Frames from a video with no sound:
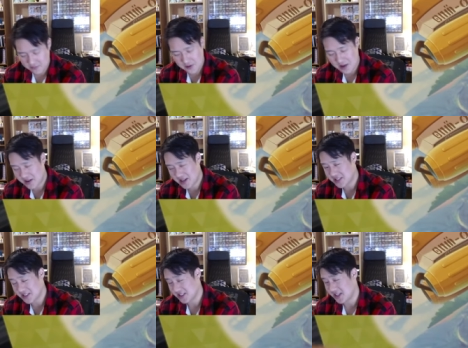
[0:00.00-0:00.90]
you have any
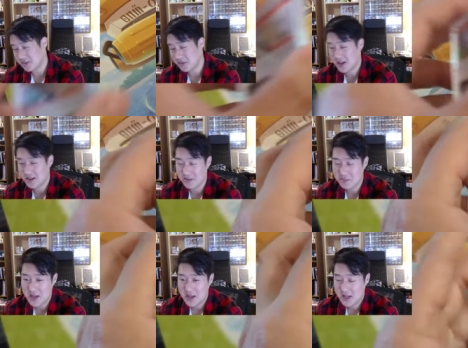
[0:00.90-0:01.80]
success with any of them,
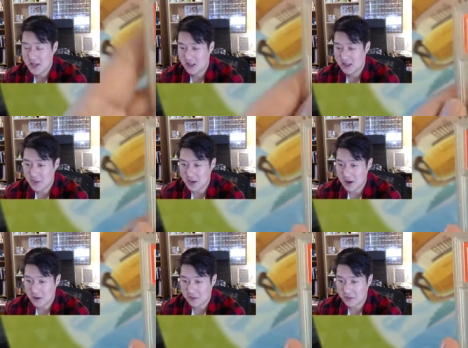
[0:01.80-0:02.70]
let me
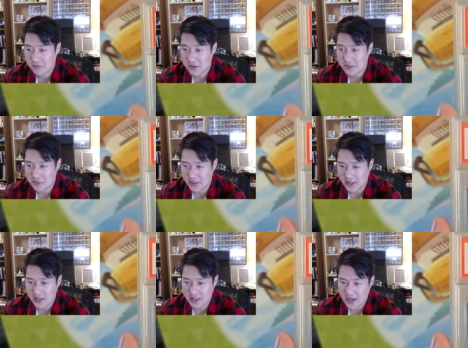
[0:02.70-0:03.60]
know. For example, like
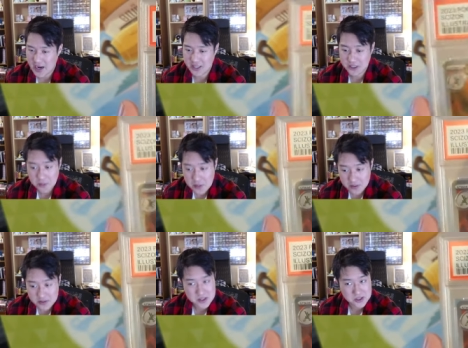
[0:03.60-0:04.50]
I should be able
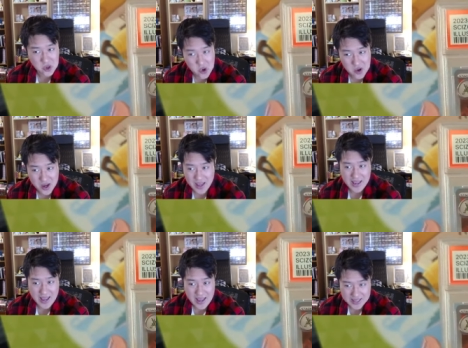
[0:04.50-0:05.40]
to discern a
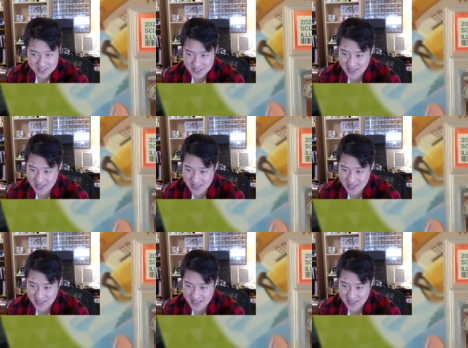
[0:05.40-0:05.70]
eight